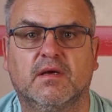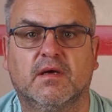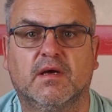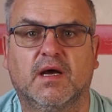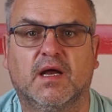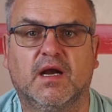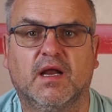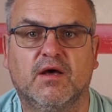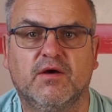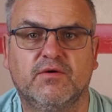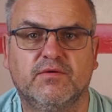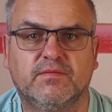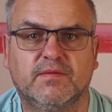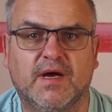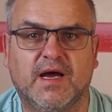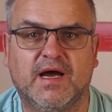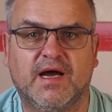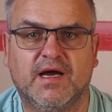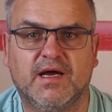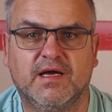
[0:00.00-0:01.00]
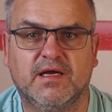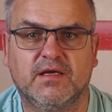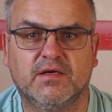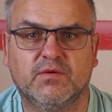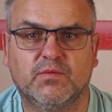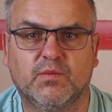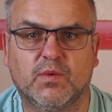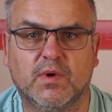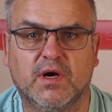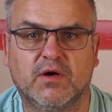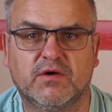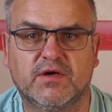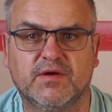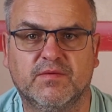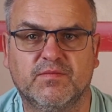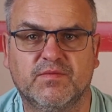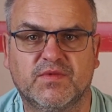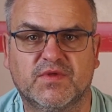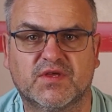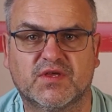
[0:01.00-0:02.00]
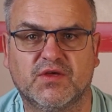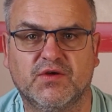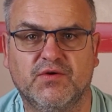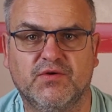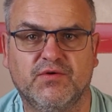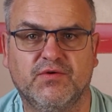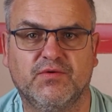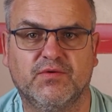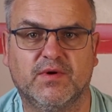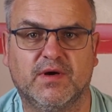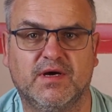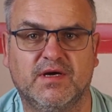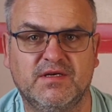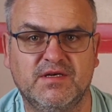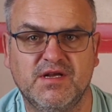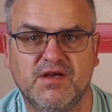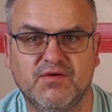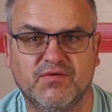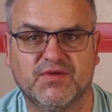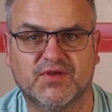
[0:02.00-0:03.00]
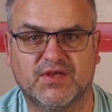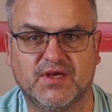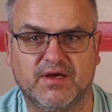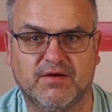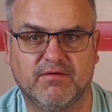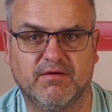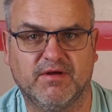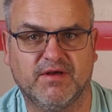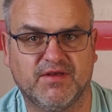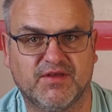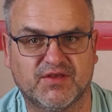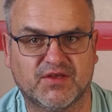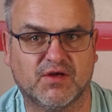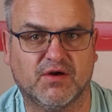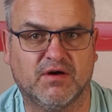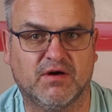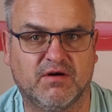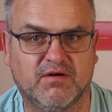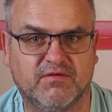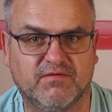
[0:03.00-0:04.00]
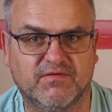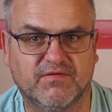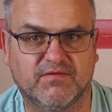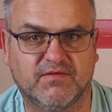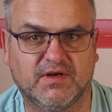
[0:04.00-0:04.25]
Hello and welcome to a new series of